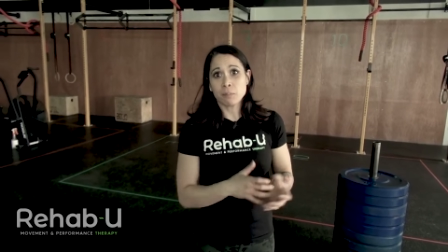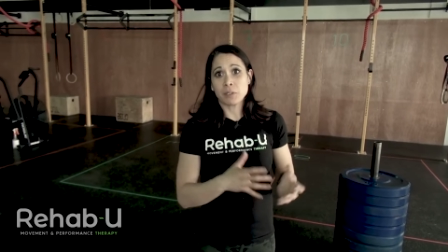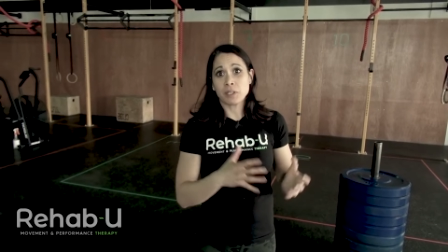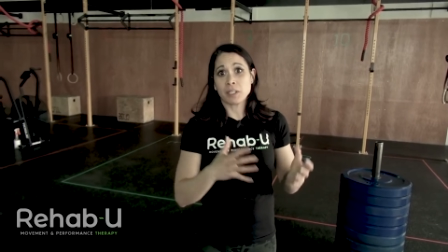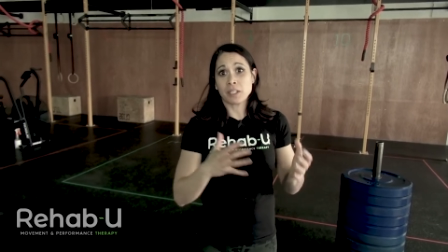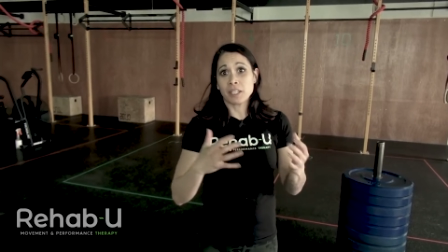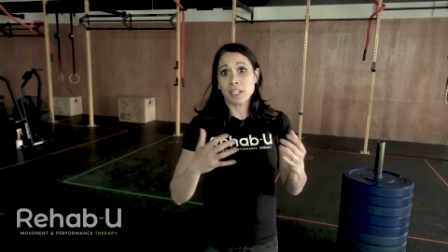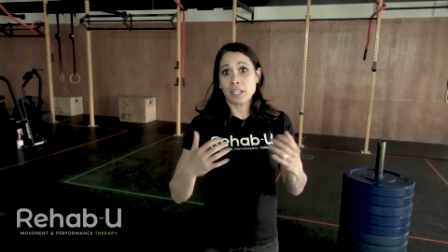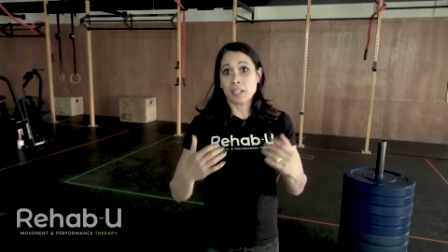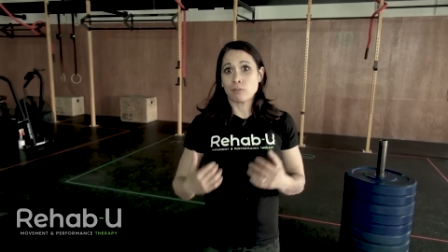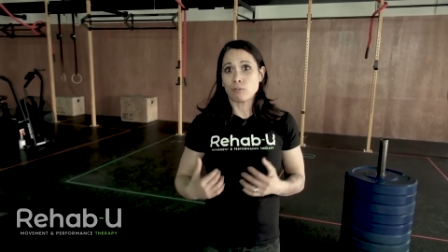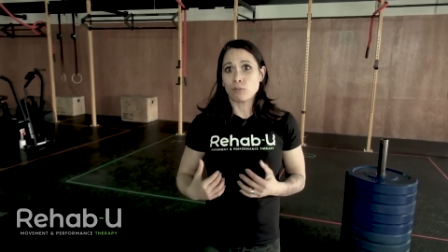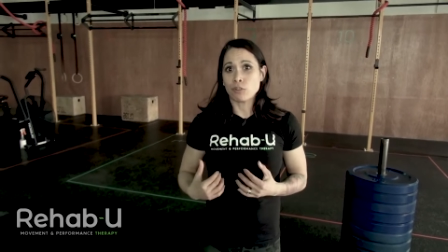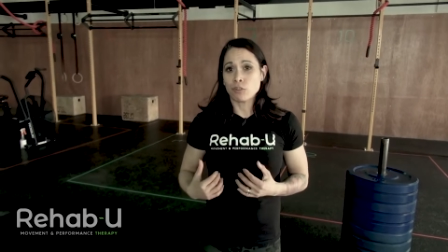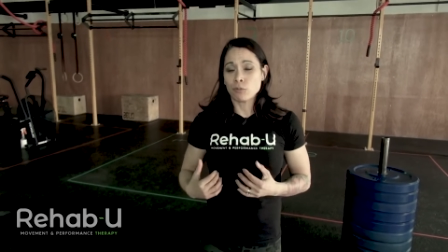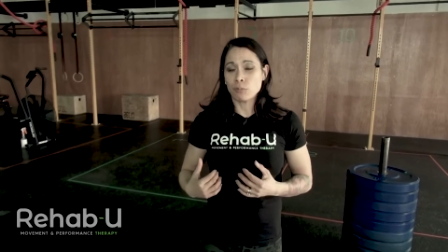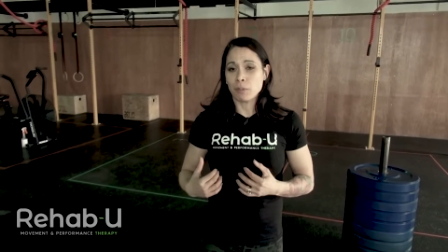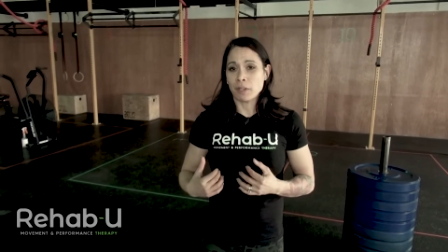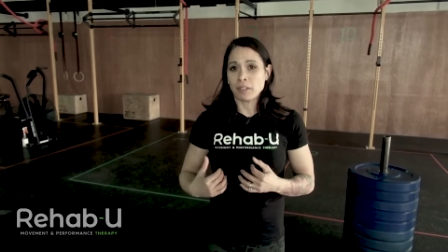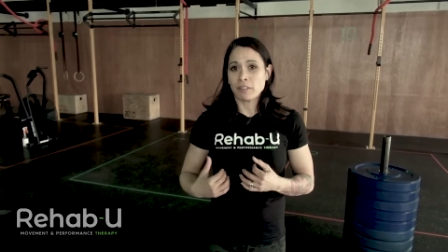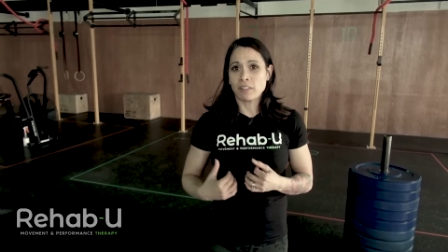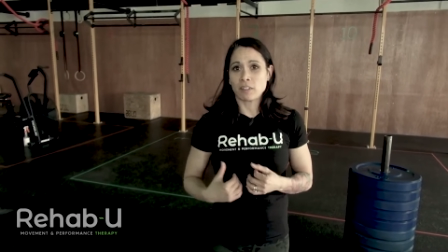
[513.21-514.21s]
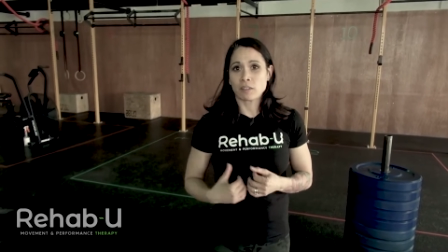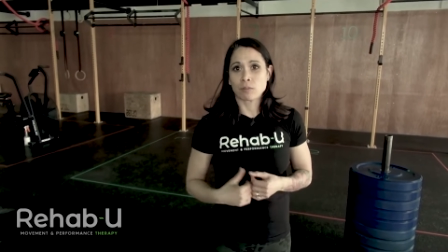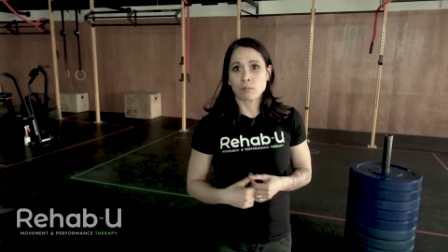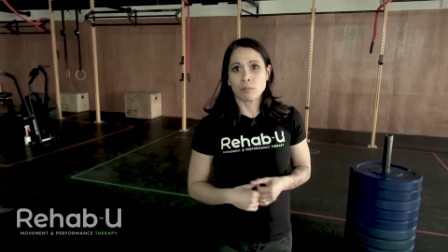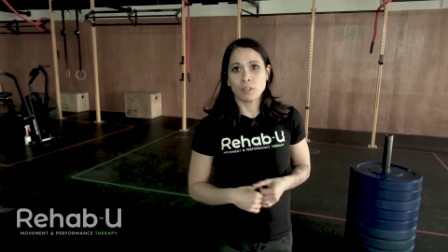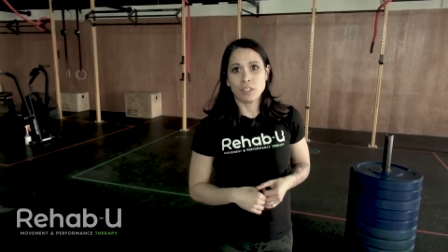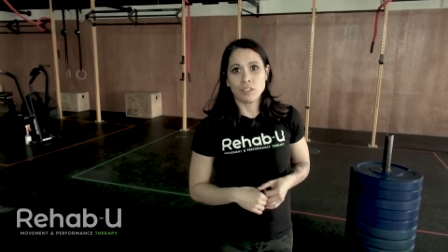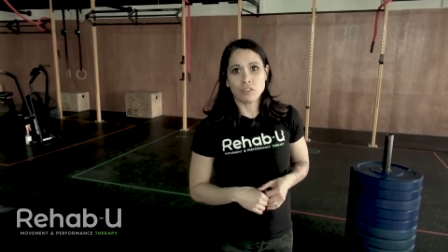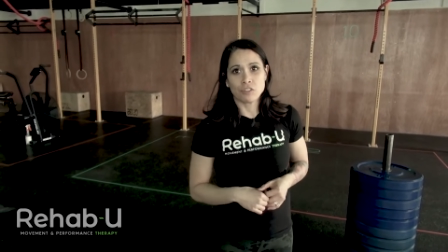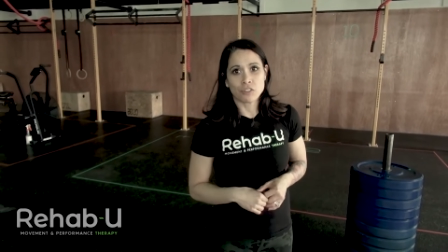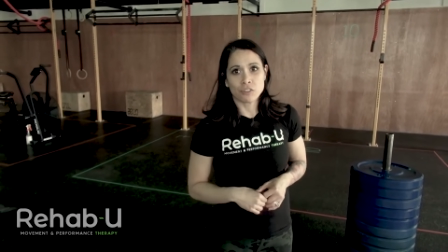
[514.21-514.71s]
but again, respecting the
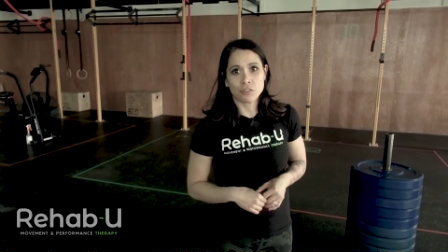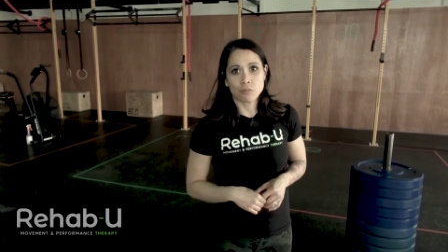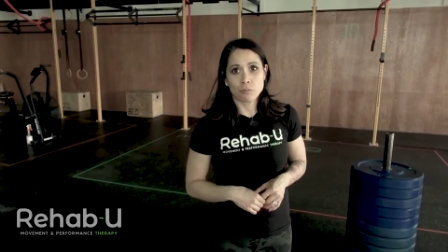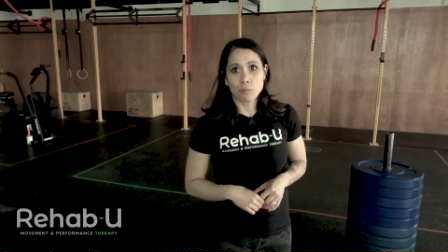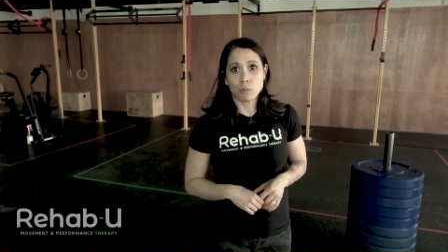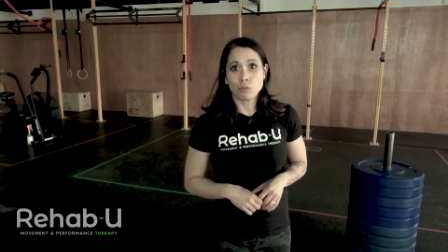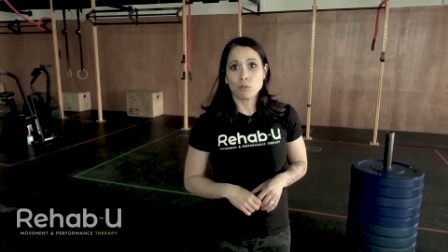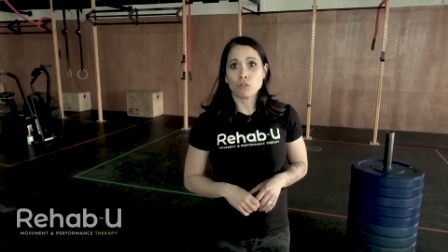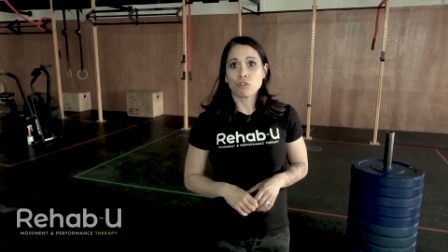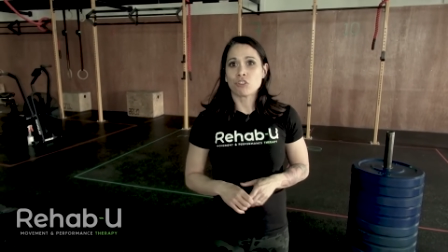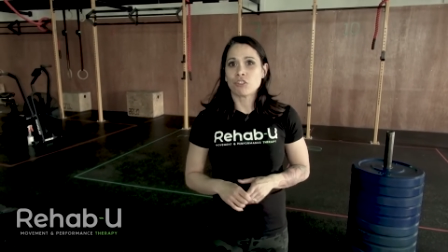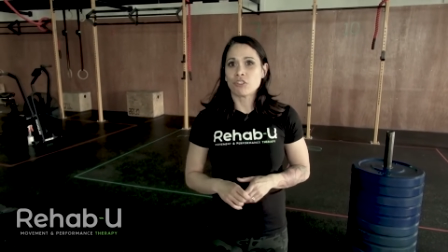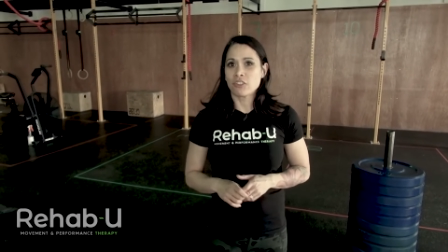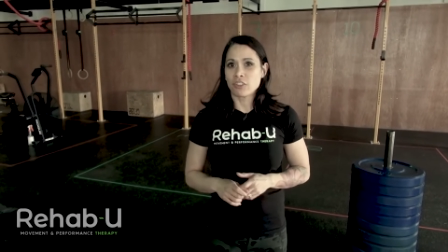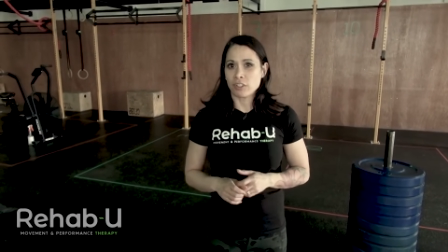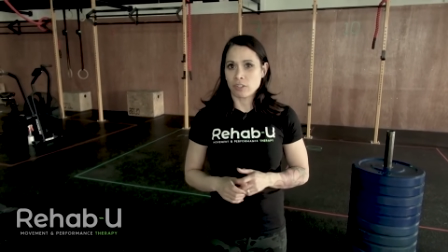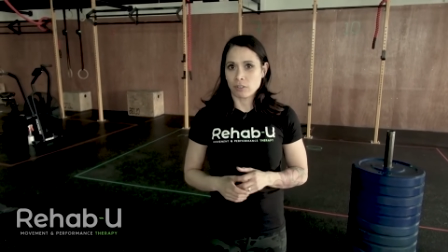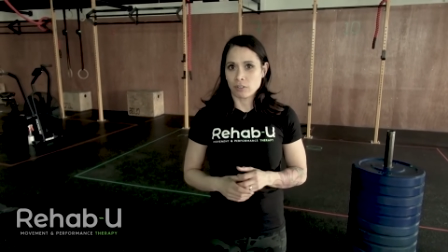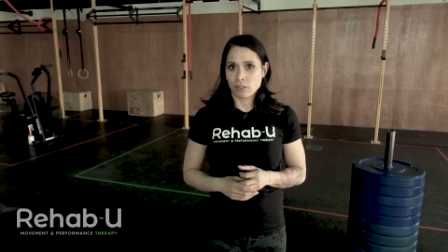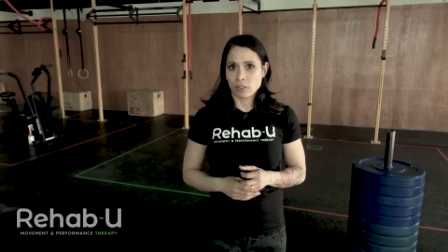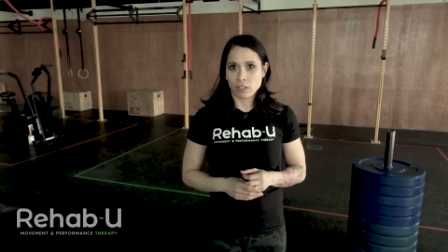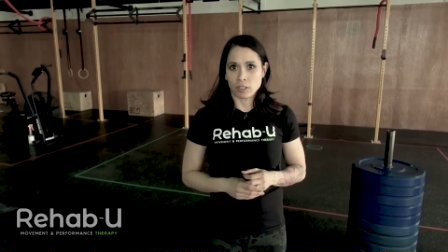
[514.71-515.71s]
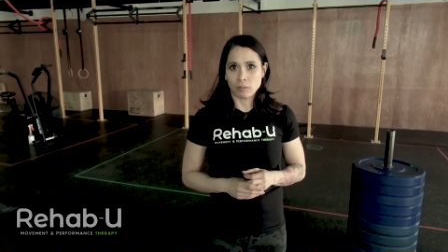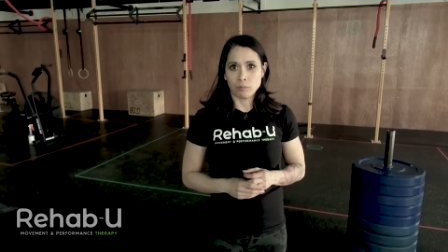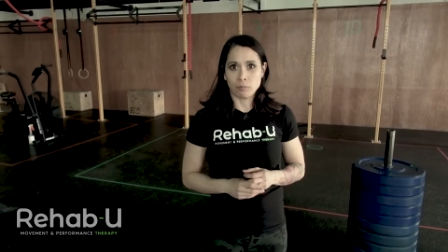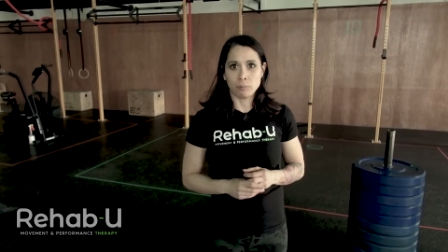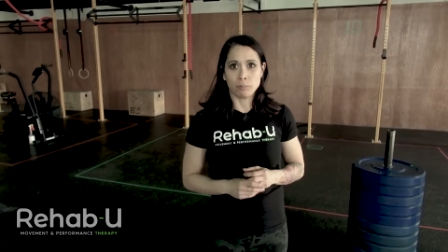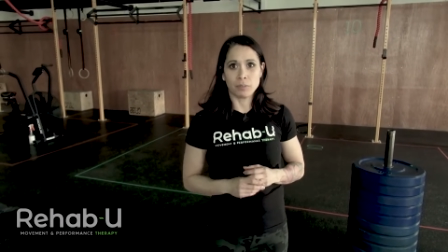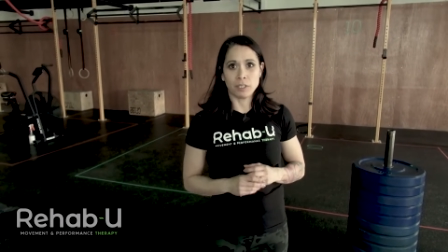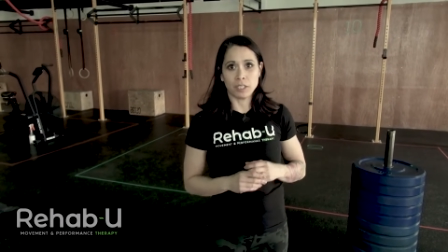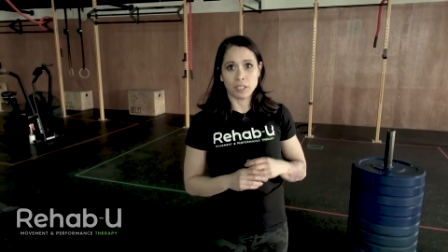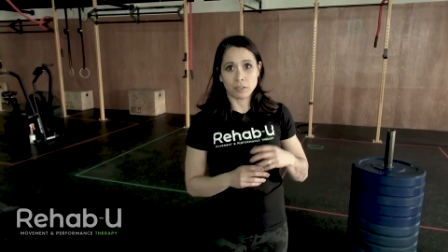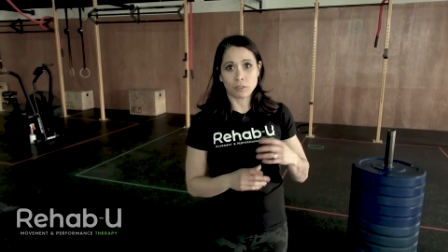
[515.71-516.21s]
ranges of motions that are going
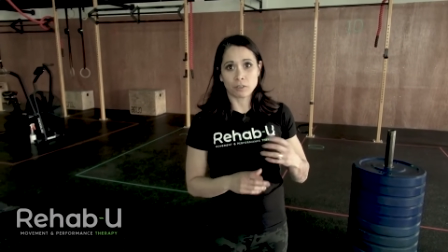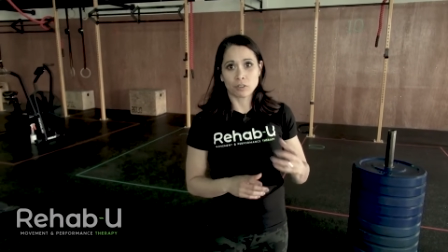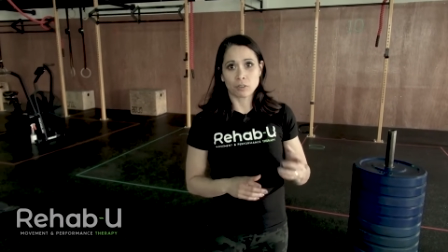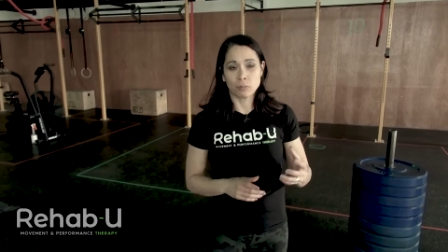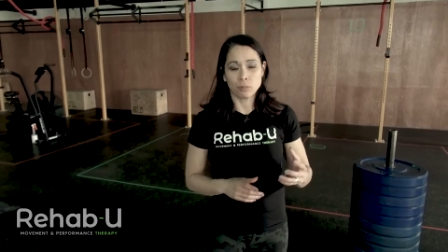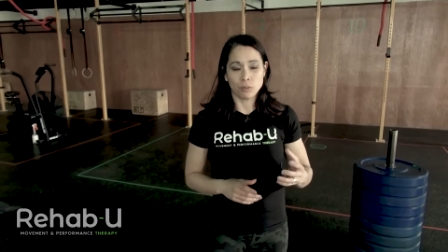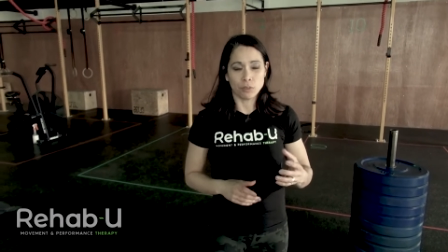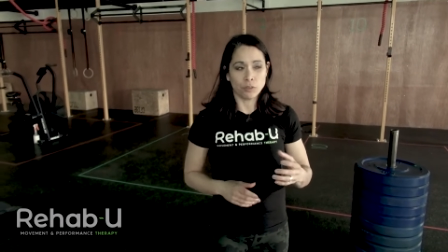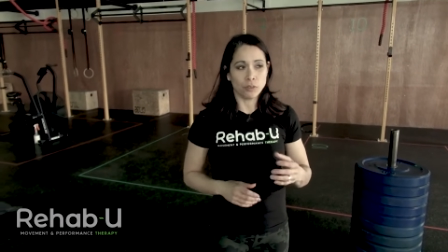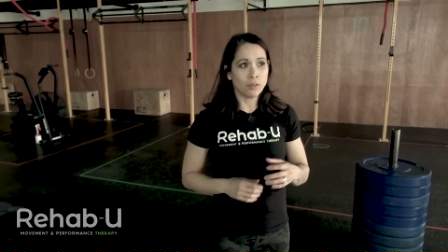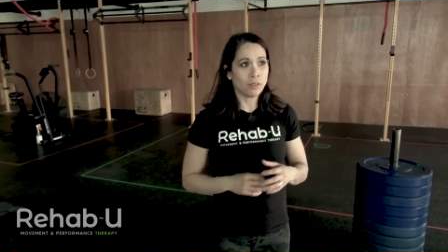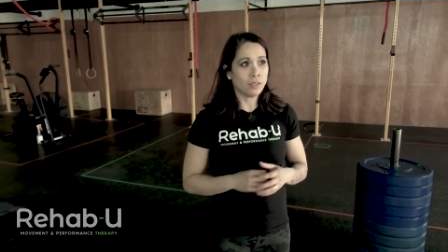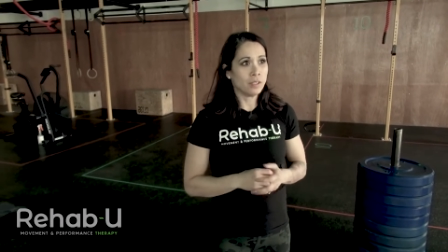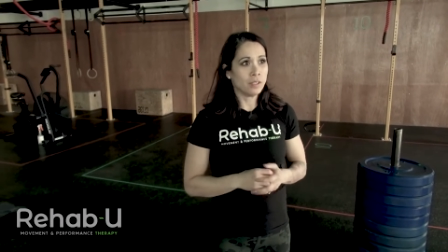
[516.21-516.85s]
to be irritable.